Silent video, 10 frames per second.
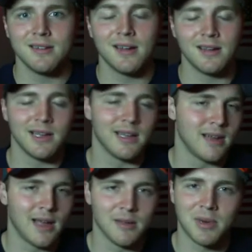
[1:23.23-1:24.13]
Again,
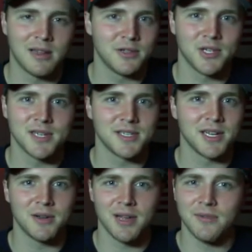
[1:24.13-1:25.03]
I apologize that
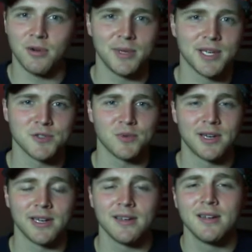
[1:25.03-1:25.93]
I don't have OBS
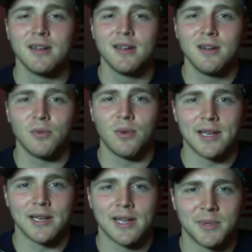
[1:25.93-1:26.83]
running
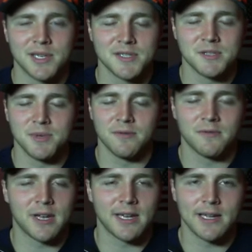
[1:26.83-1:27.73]
right now because it's being
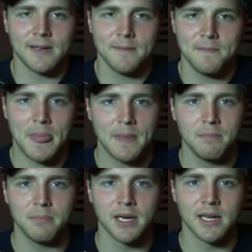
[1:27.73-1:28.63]
finicky,
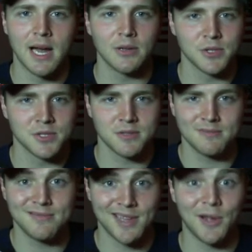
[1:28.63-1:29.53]
but I'll just
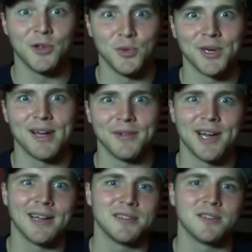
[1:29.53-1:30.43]
tell you what I've
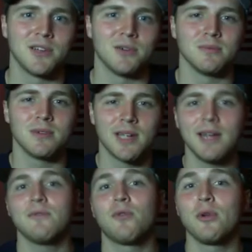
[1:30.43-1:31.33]
got. So
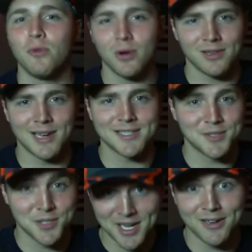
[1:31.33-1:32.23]
KN-44 class,
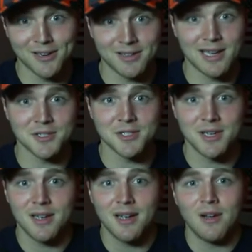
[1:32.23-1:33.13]
the standard class,
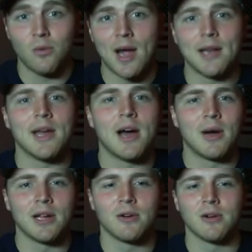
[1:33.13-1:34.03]
right now
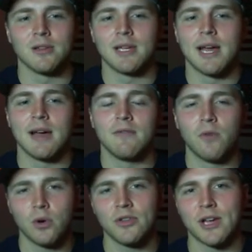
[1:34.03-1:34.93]
I currently have
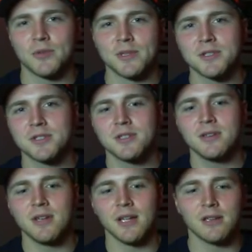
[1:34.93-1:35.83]
4 attachments
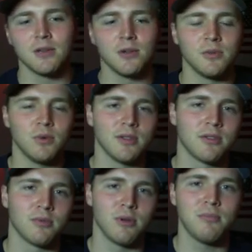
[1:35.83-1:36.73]
included with
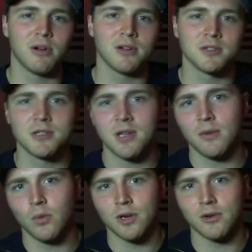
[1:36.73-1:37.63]
3 perks
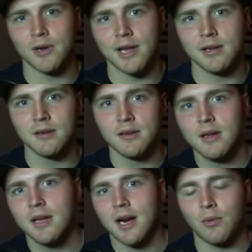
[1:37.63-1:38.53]
and 1 grenade.
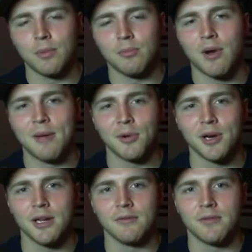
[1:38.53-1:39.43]
And I run primary
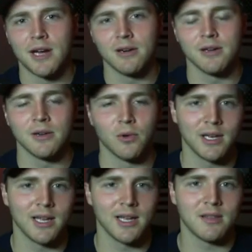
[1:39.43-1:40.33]
gunfighter in order
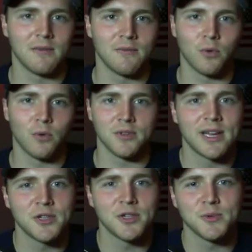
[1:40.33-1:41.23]
to get that 4th
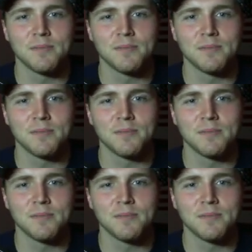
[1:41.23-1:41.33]
attachment.